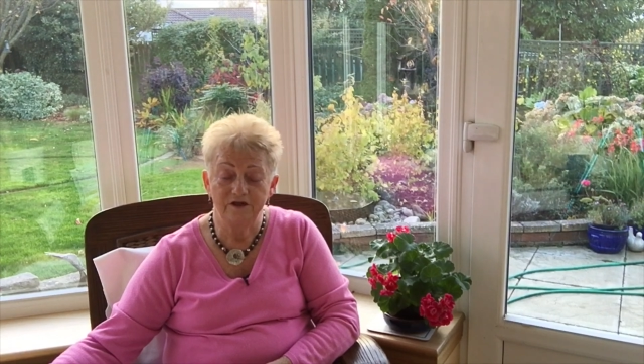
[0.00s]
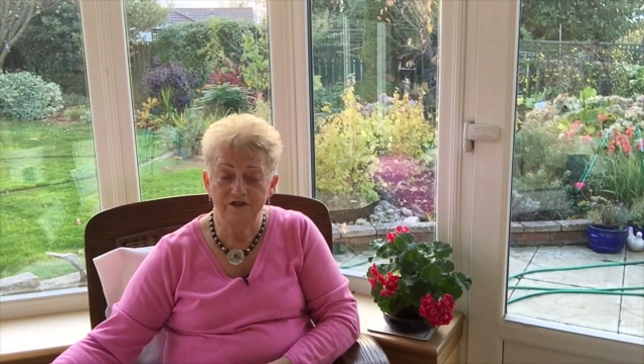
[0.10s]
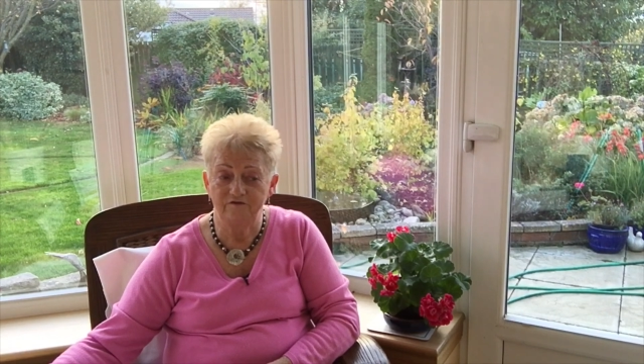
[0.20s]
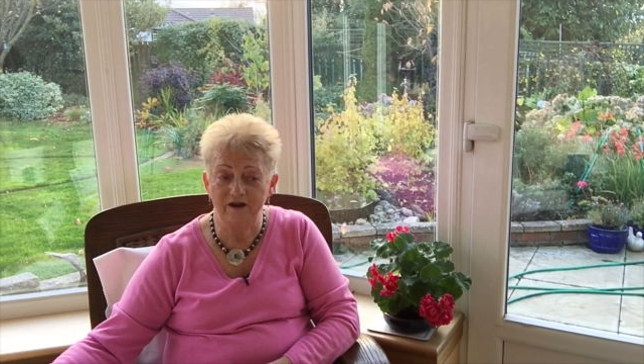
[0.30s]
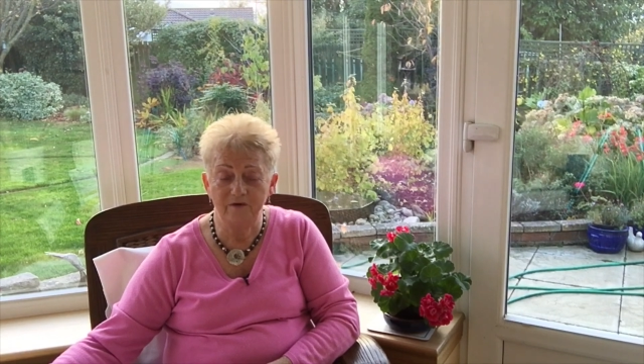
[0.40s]

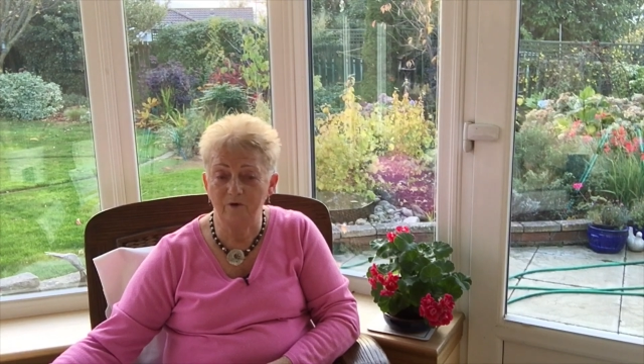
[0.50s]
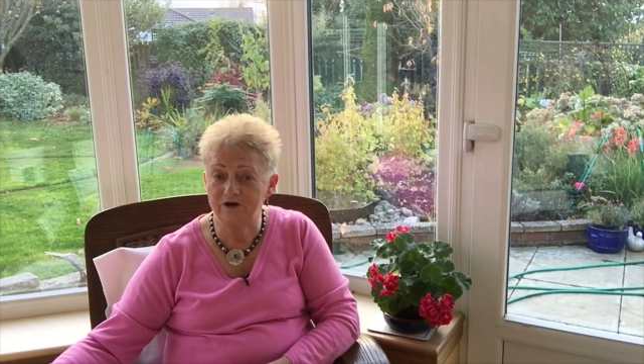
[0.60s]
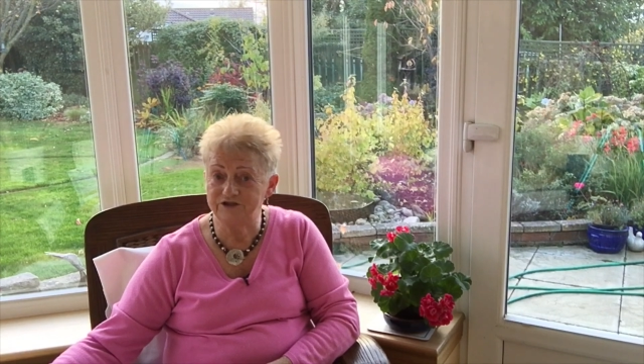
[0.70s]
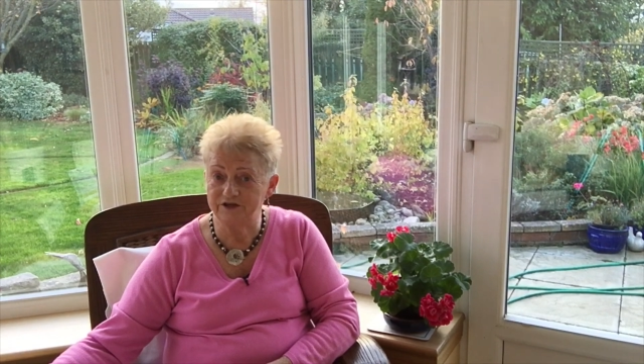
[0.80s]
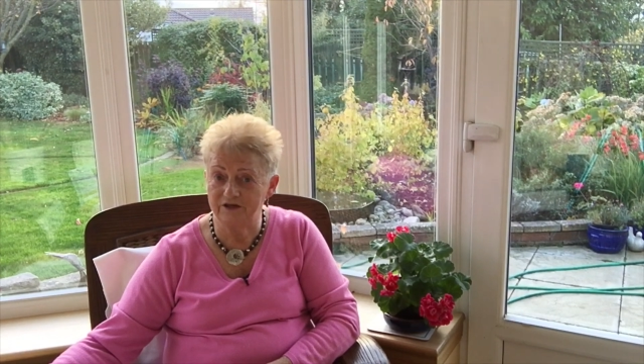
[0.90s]
The very
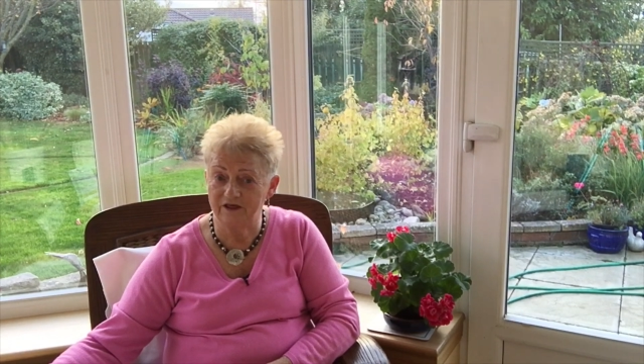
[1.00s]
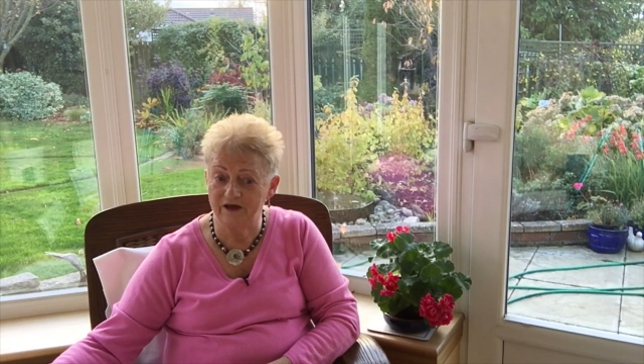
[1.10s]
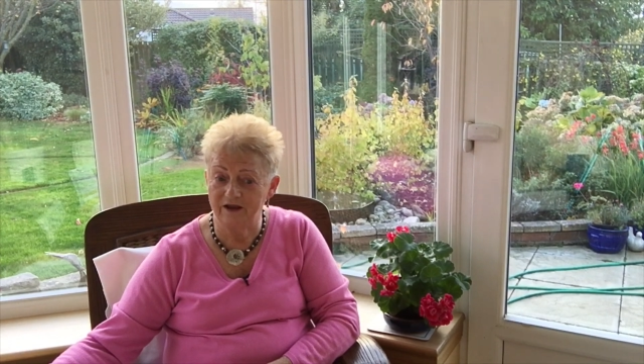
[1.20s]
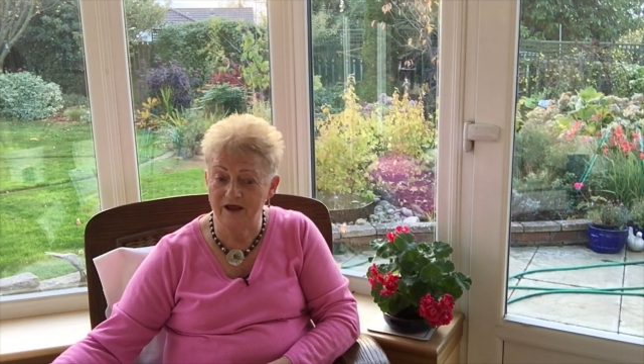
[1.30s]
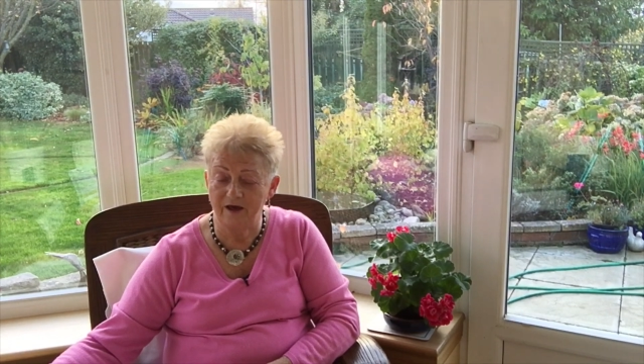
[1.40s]
worst that
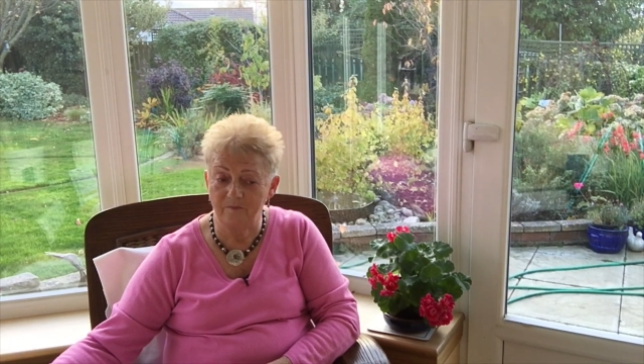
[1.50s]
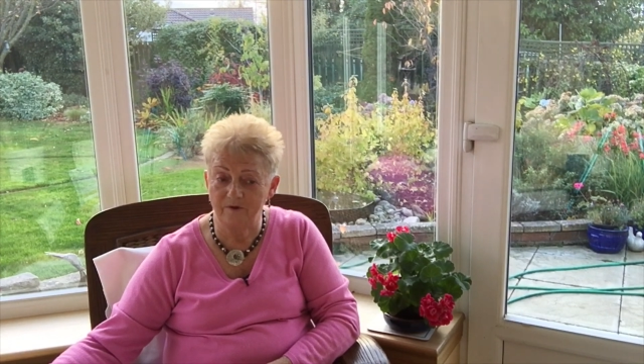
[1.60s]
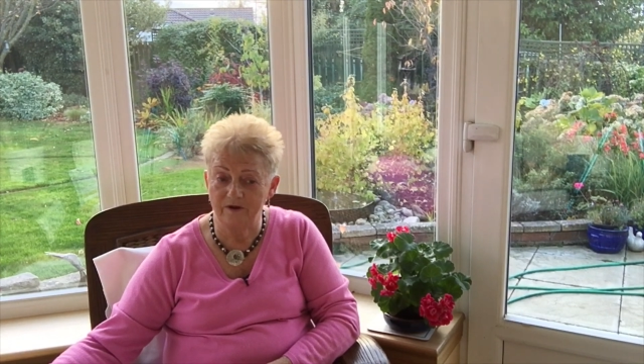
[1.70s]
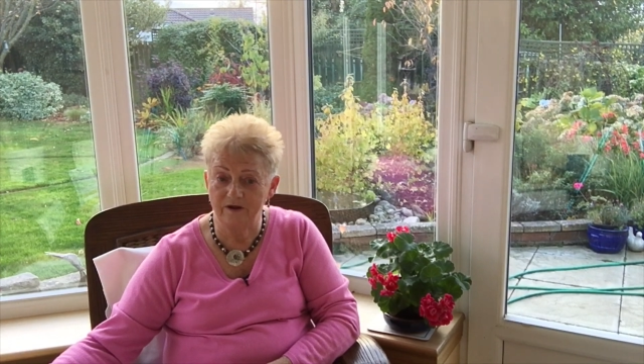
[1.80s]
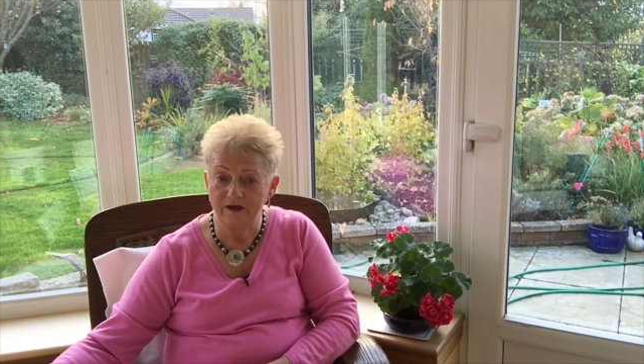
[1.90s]
can
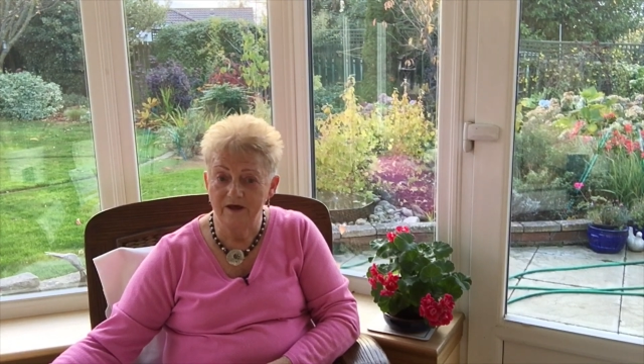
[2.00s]
happen